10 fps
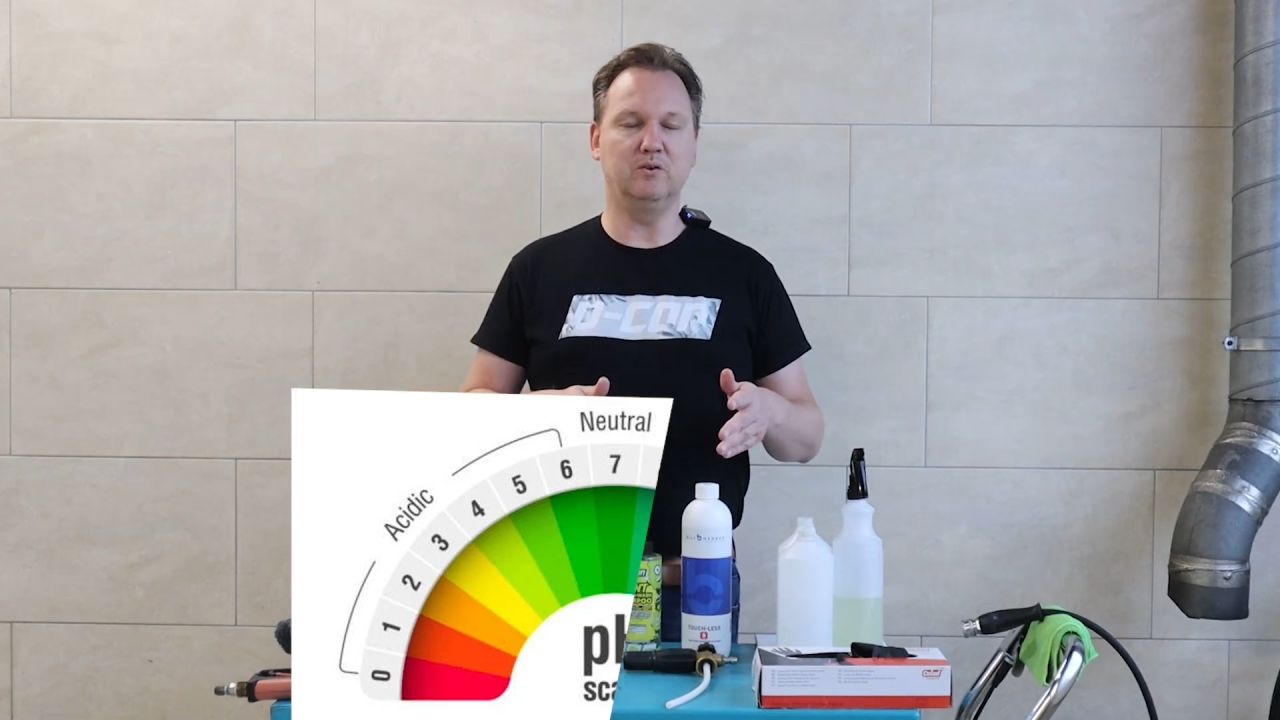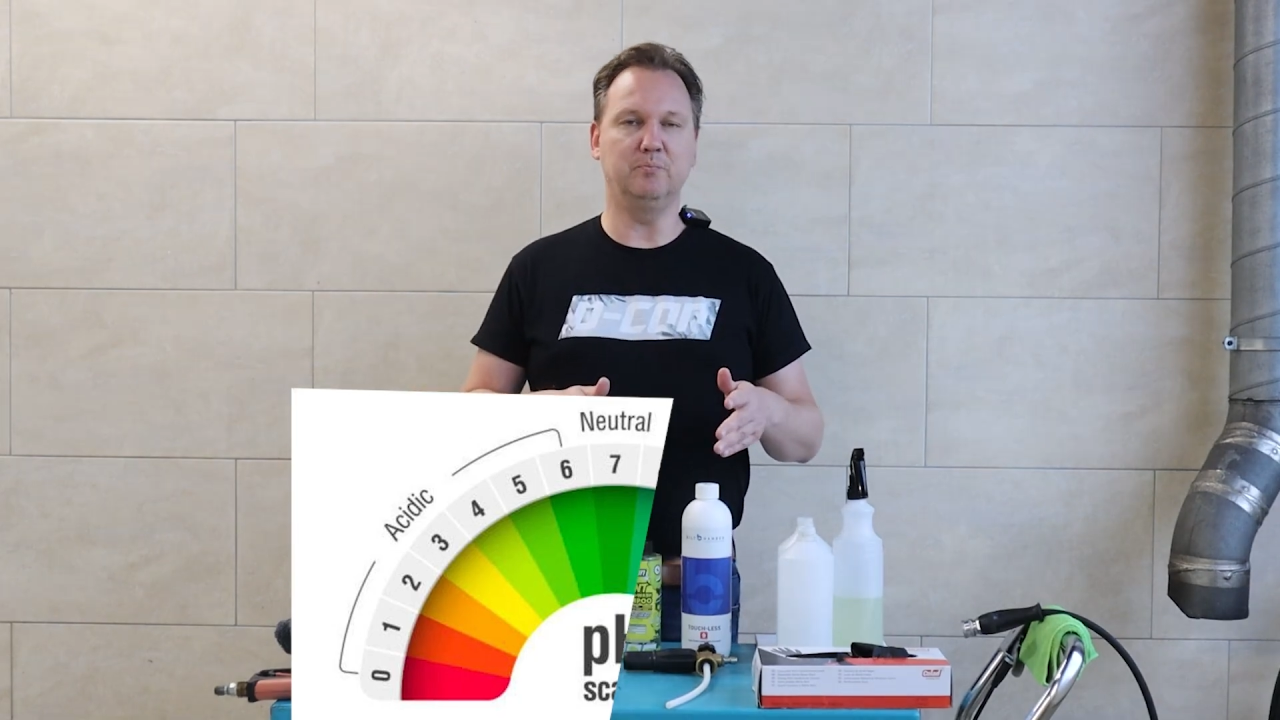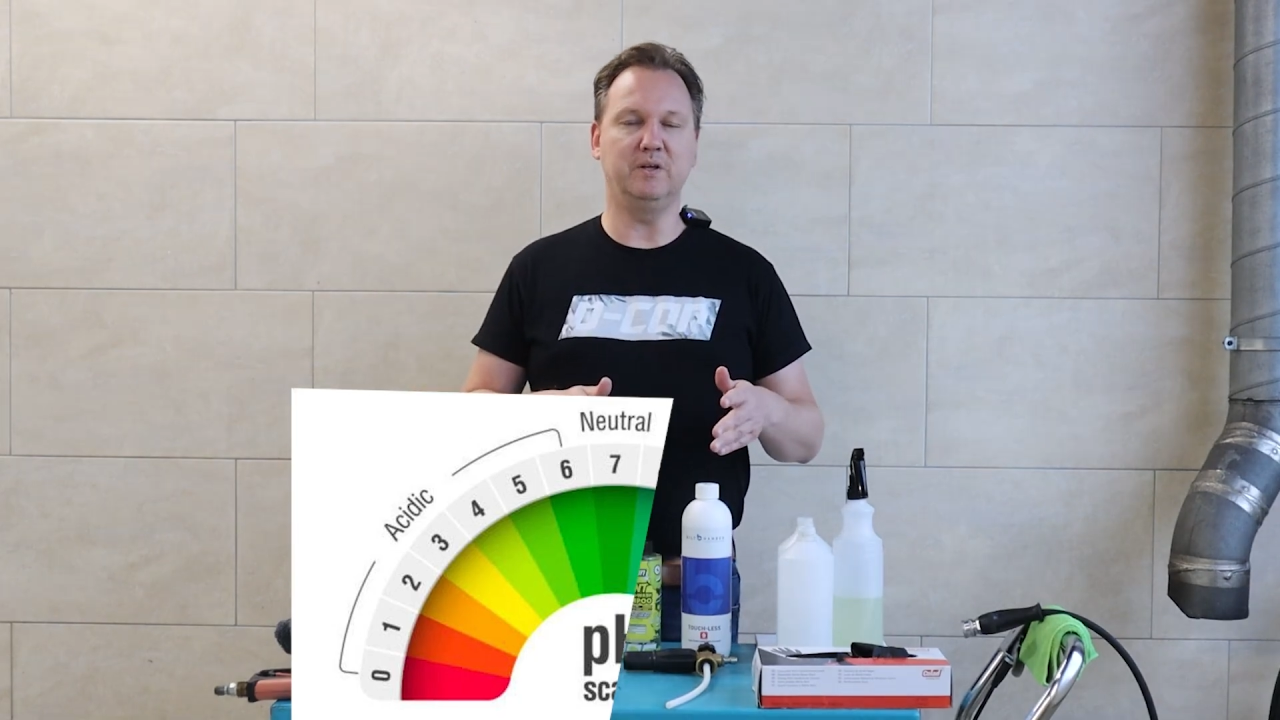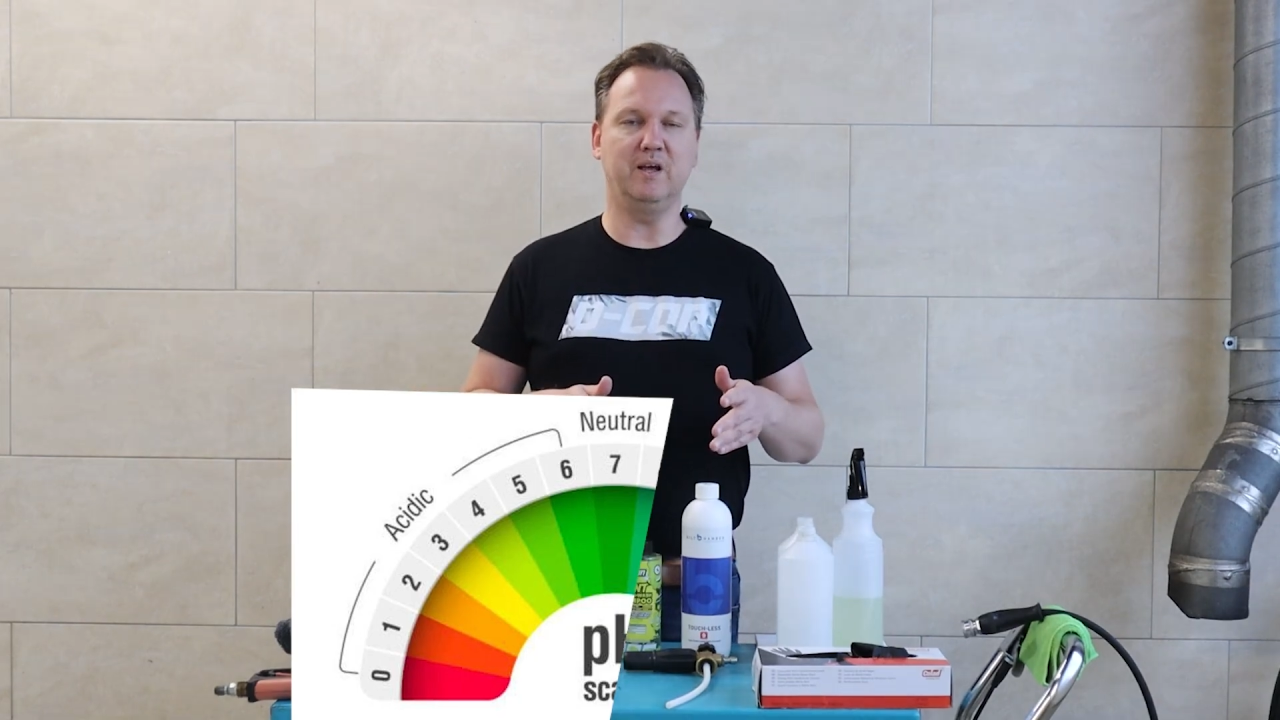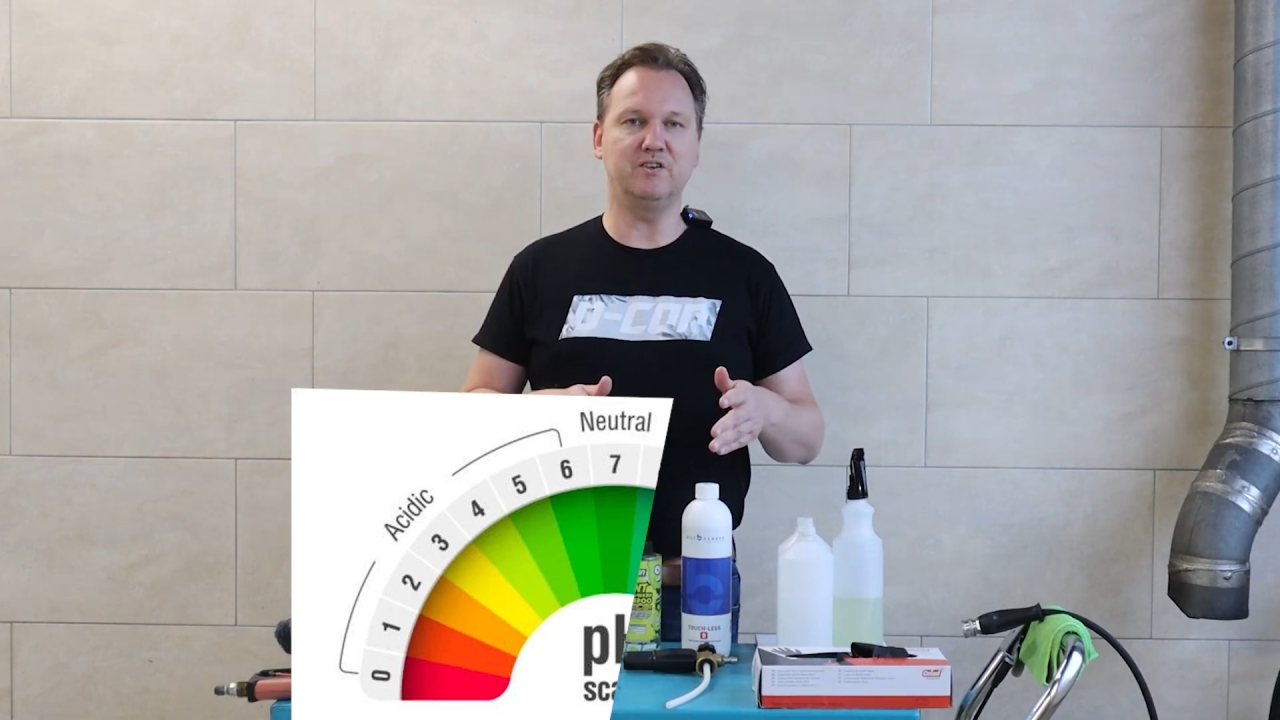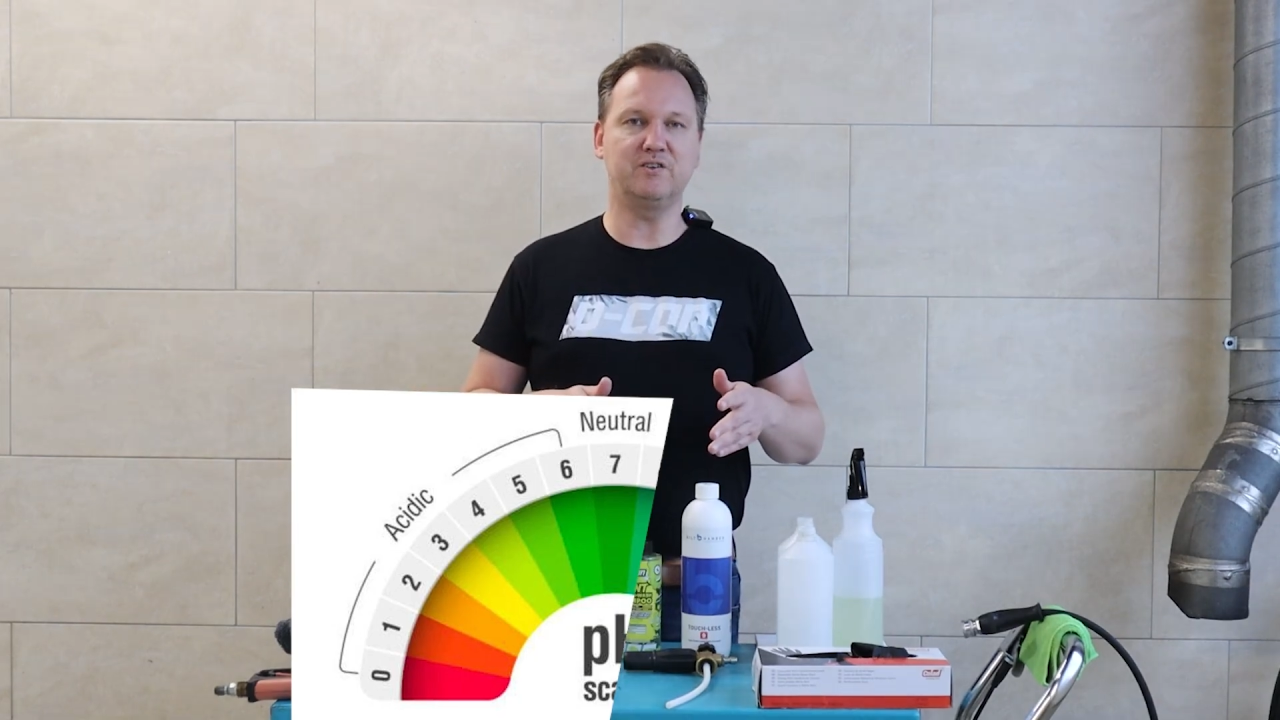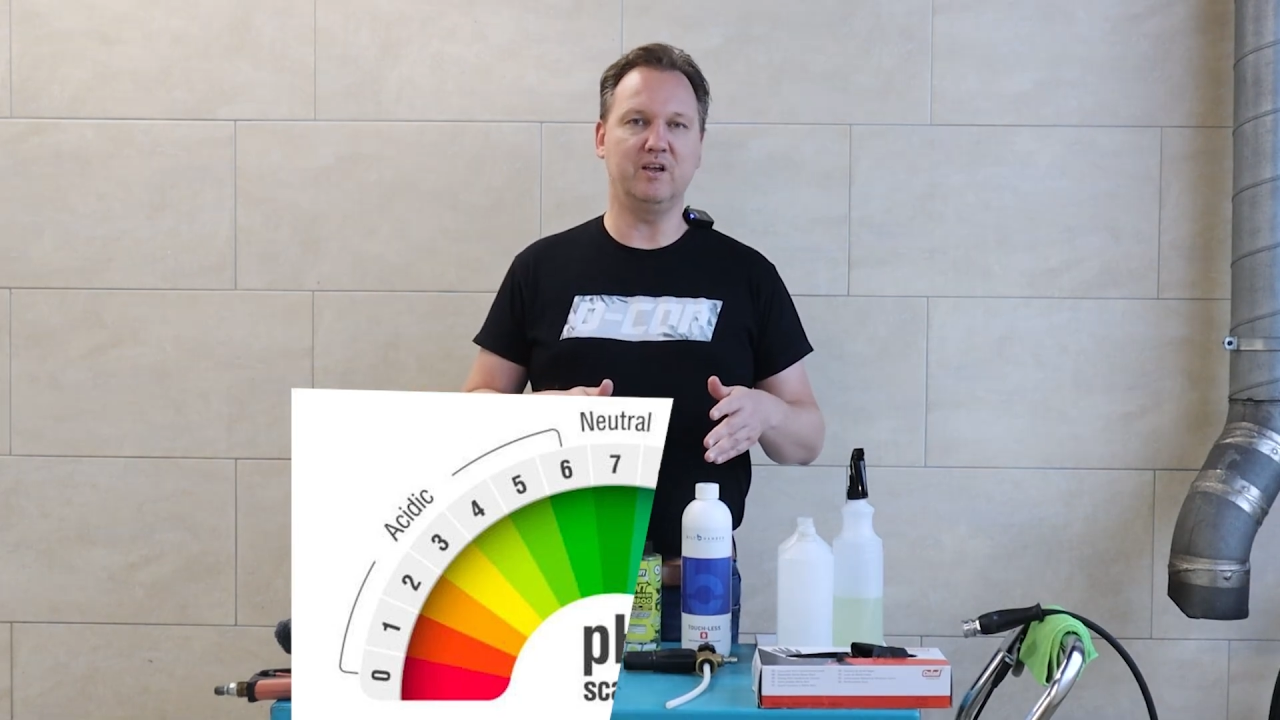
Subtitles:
the pH